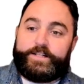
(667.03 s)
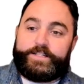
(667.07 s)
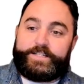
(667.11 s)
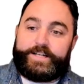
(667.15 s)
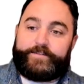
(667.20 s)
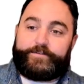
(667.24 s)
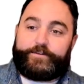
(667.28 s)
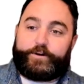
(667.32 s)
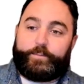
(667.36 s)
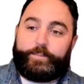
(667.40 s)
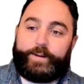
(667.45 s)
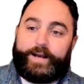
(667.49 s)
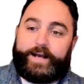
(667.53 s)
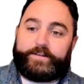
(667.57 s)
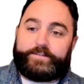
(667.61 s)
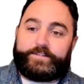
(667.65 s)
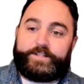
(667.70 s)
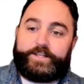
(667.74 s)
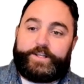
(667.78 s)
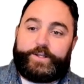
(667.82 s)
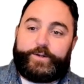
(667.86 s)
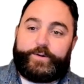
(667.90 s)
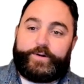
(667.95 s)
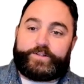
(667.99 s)
Jeff
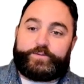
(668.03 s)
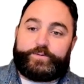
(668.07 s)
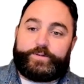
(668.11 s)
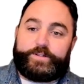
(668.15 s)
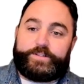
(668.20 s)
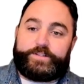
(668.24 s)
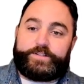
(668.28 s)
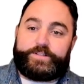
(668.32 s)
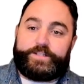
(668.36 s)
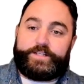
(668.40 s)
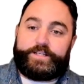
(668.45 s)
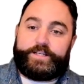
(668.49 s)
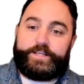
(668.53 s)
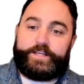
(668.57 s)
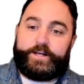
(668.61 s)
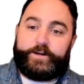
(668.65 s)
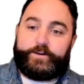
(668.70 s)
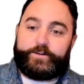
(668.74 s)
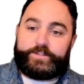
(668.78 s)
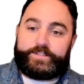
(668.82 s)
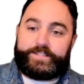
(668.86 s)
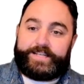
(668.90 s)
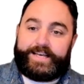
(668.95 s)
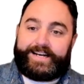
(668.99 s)
Grabowski, US Wind
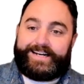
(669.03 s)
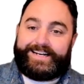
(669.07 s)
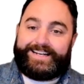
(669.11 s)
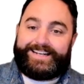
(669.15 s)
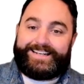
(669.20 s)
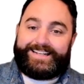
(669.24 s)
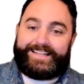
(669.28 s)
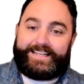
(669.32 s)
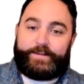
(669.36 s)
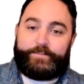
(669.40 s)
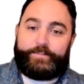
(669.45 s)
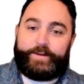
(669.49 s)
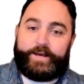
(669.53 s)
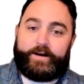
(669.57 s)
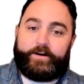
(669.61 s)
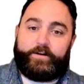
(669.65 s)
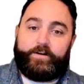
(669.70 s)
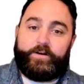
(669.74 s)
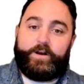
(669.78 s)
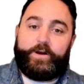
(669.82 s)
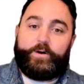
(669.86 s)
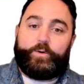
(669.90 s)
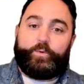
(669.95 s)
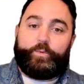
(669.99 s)
CEO, said in an email,